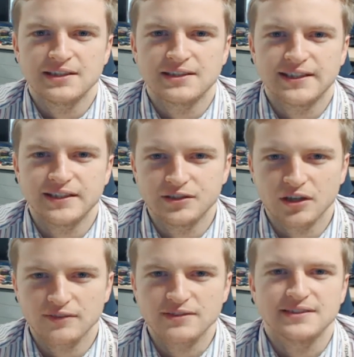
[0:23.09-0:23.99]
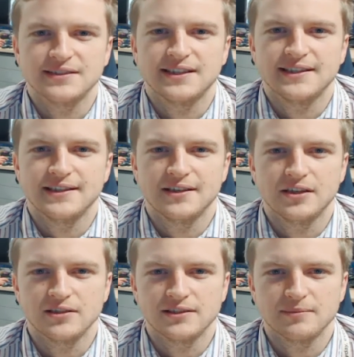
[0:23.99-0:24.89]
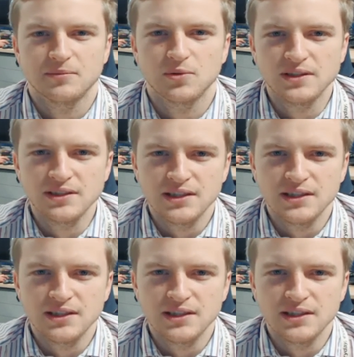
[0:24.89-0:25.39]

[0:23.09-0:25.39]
The key drivers today are, number one,